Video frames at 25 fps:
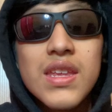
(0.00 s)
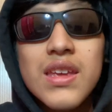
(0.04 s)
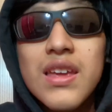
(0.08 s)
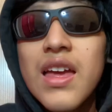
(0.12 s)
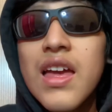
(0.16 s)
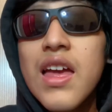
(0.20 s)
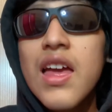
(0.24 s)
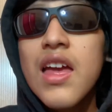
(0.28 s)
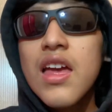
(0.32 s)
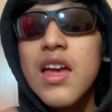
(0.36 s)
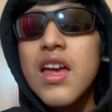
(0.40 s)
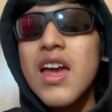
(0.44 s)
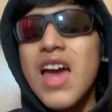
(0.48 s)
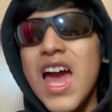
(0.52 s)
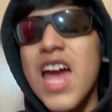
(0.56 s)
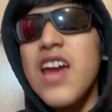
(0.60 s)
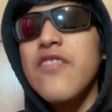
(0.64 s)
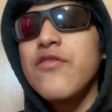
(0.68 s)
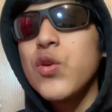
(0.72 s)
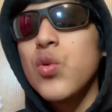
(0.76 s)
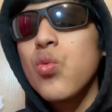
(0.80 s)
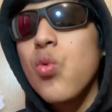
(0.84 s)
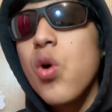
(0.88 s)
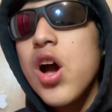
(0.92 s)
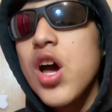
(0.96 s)
Alrighty guys,
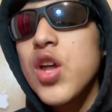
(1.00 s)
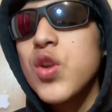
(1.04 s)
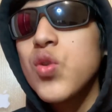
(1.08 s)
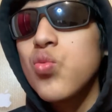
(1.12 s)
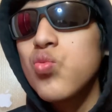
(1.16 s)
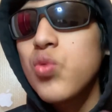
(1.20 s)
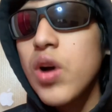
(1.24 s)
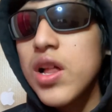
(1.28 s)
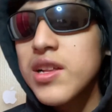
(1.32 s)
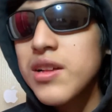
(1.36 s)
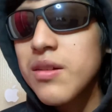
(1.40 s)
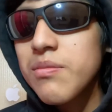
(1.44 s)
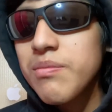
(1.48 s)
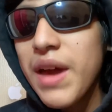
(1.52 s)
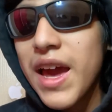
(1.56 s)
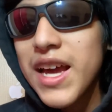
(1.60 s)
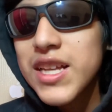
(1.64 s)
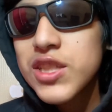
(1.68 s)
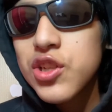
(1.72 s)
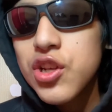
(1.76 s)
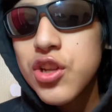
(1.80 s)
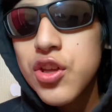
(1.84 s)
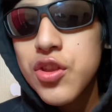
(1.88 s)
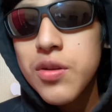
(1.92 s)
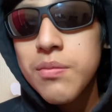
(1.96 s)
so I'm doing a
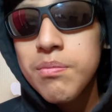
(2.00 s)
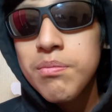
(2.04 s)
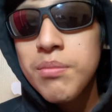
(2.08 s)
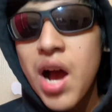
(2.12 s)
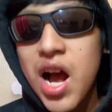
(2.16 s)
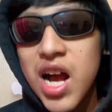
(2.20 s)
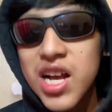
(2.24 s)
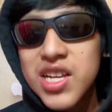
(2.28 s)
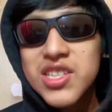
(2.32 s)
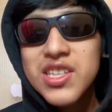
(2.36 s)
voiceover